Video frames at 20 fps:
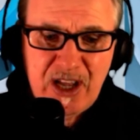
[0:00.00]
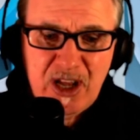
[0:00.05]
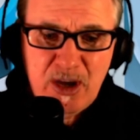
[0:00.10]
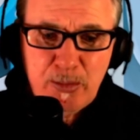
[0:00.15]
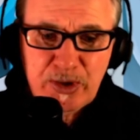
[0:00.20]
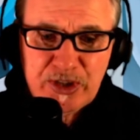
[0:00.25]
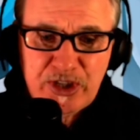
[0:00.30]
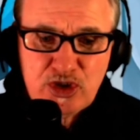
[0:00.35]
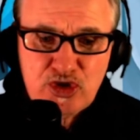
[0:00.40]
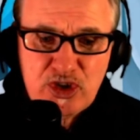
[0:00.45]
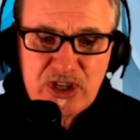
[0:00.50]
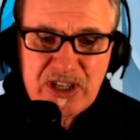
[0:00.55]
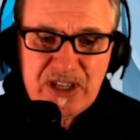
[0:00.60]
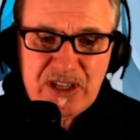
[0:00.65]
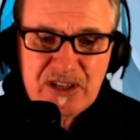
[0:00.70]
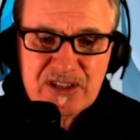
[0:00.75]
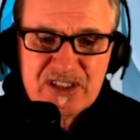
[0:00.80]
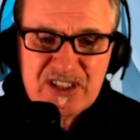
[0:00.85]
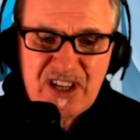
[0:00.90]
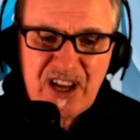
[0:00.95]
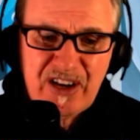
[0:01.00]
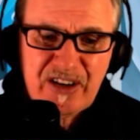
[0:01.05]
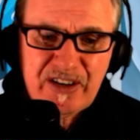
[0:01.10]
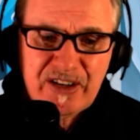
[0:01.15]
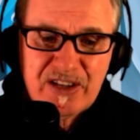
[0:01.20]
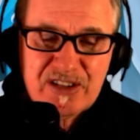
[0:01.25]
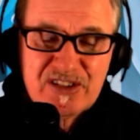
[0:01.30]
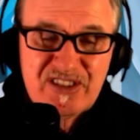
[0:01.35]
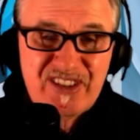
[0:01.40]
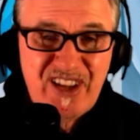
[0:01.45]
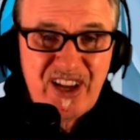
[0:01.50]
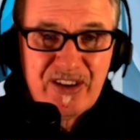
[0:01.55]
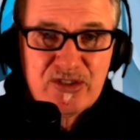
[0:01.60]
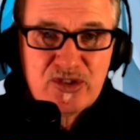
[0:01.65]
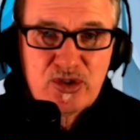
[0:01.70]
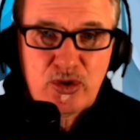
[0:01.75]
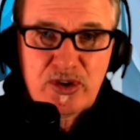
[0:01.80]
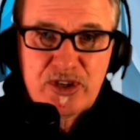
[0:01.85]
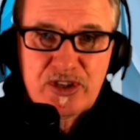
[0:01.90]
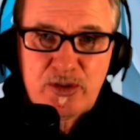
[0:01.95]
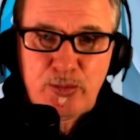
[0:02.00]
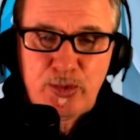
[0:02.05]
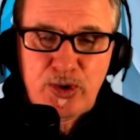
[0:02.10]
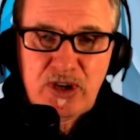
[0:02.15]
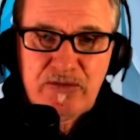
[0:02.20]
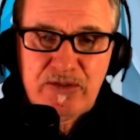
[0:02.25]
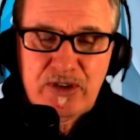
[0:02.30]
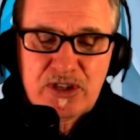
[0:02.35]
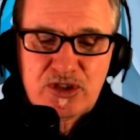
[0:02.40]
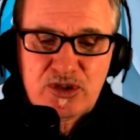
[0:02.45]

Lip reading: But the 3D is solid in this. Not as good as the previous